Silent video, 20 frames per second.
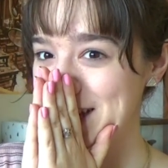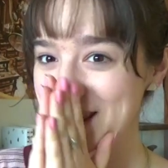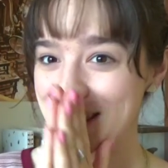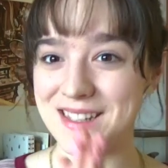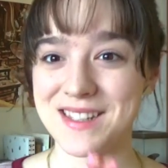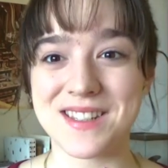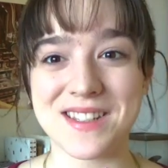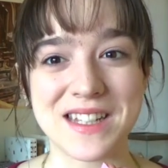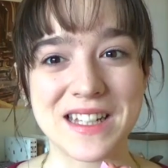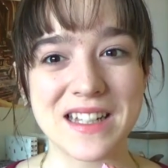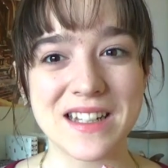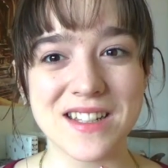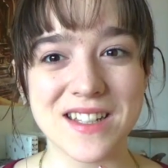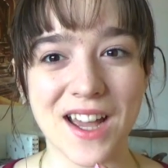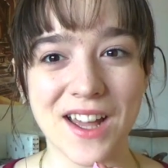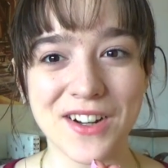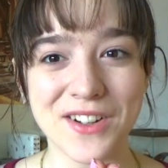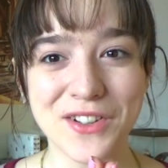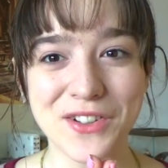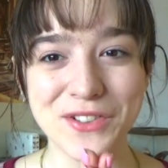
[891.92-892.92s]
The seed
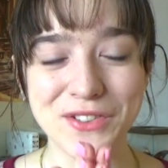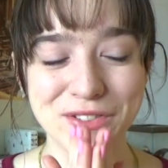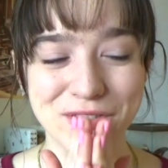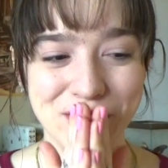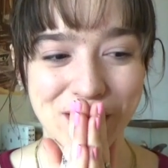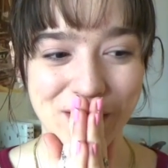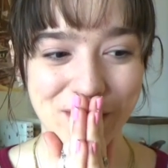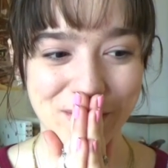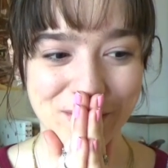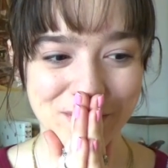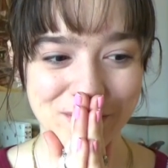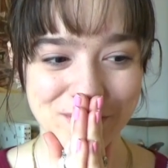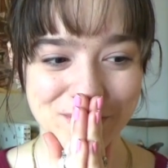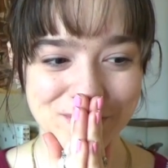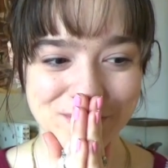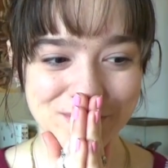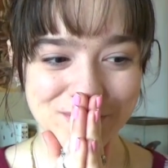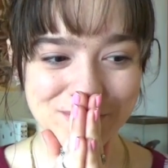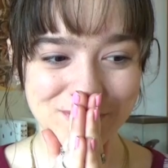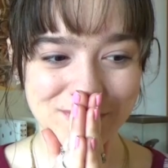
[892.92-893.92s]
tunnel? No,
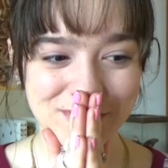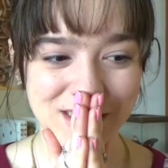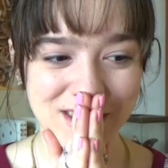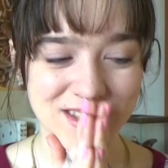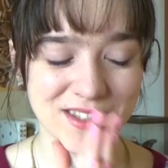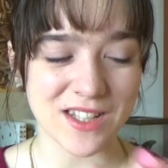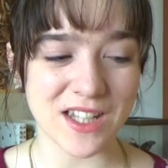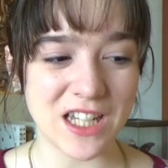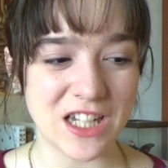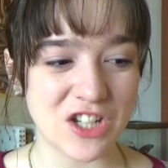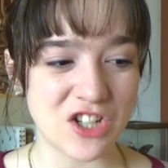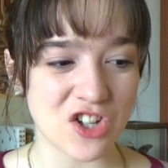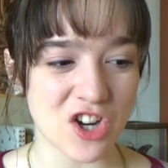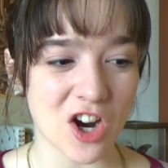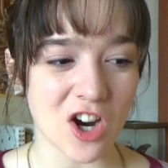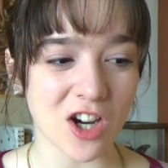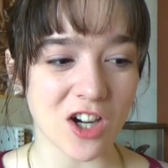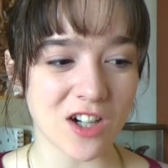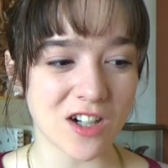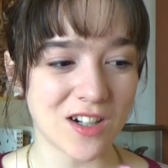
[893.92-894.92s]
the seed
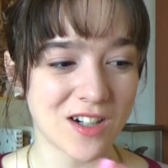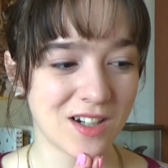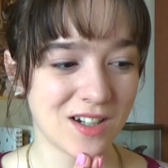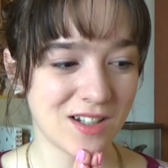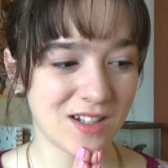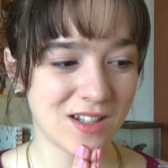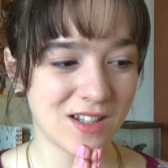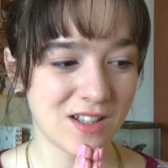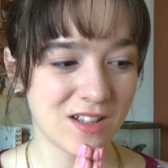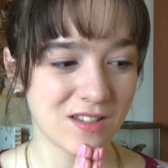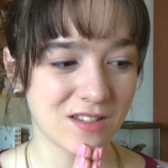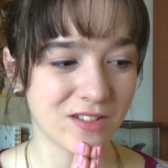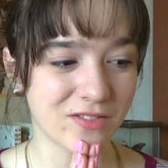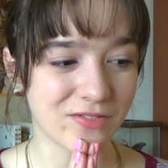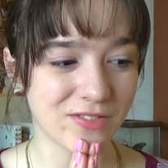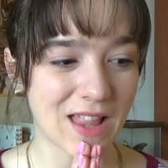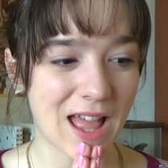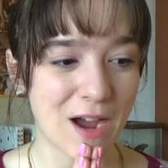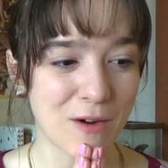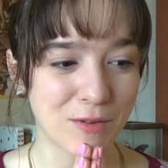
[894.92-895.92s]
jar, the
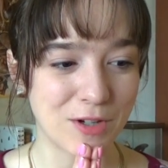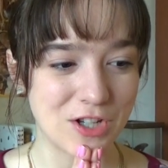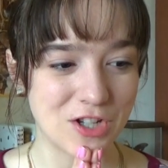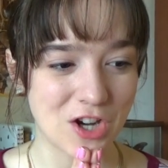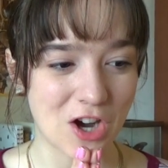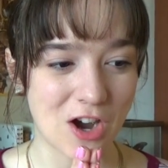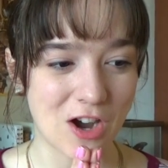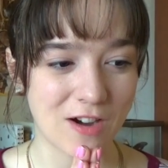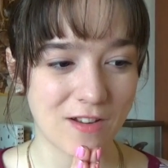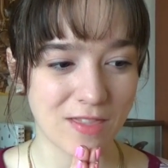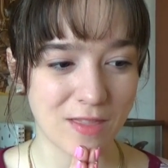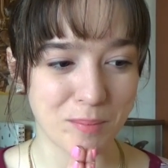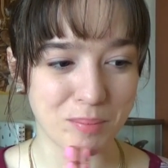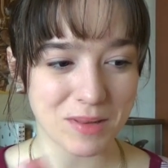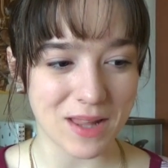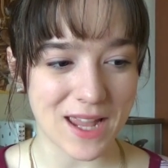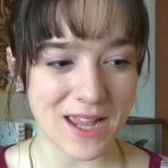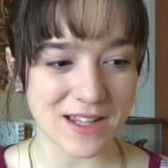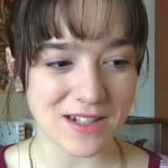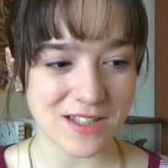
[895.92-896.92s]
flower jar, the
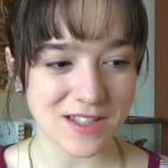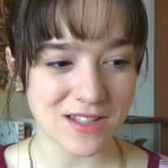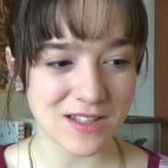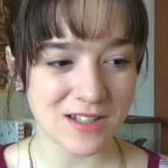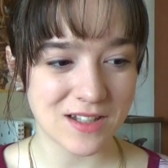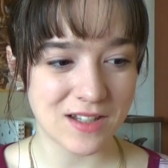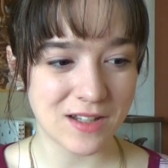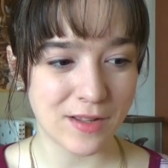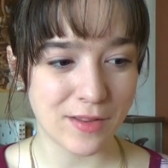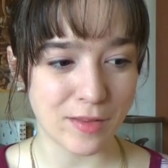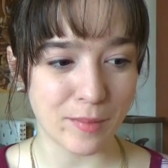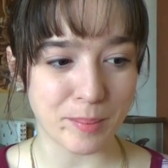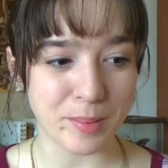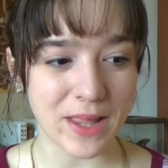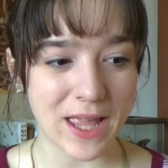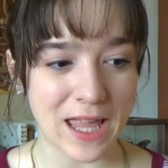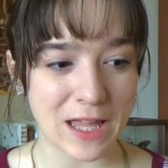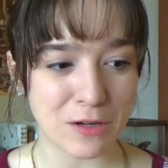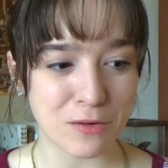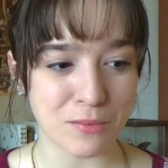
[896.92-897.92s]
plant, The
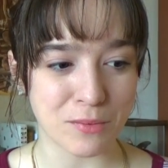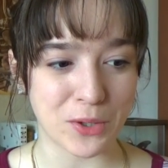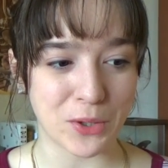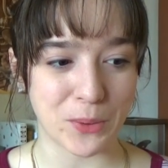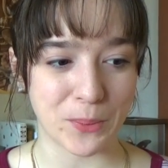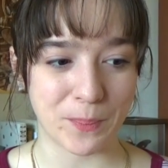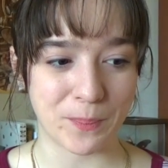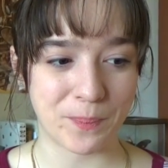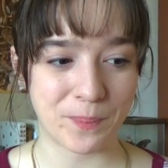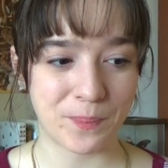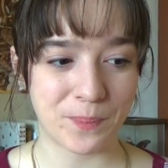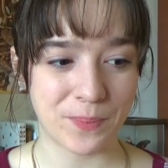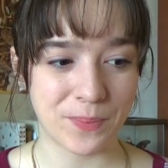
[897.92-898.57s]
plant room.